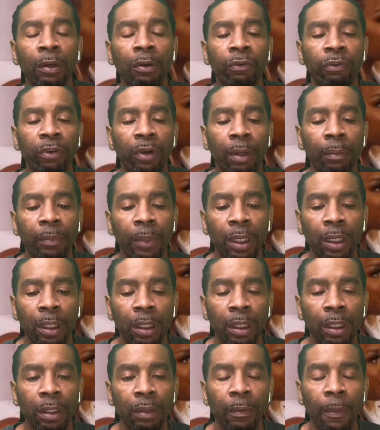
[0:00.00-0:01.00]

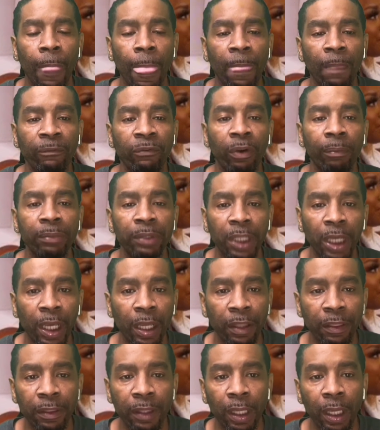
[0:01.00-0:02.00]
from
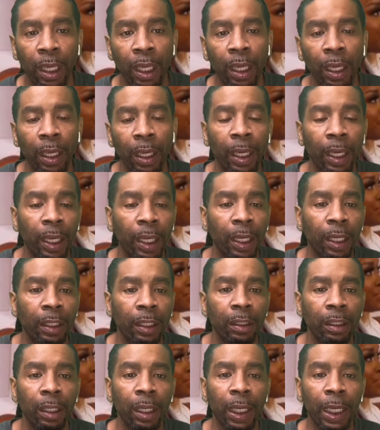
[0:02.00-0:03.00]
death.
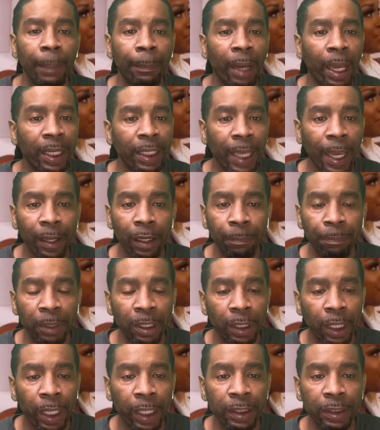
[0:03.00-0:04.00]
And everybody got up in
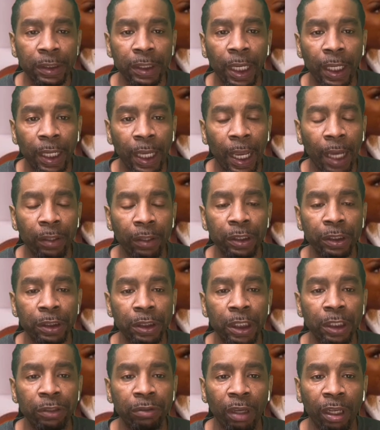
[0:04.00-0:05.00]
there and sat down and
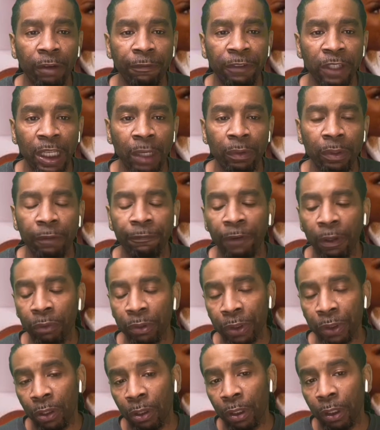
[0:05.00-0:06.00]
shit, trying to figure out what the fuck
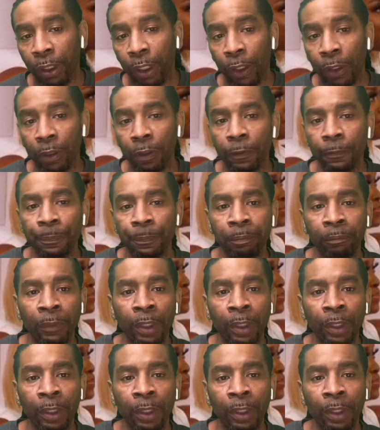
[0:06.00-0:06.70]
was going on.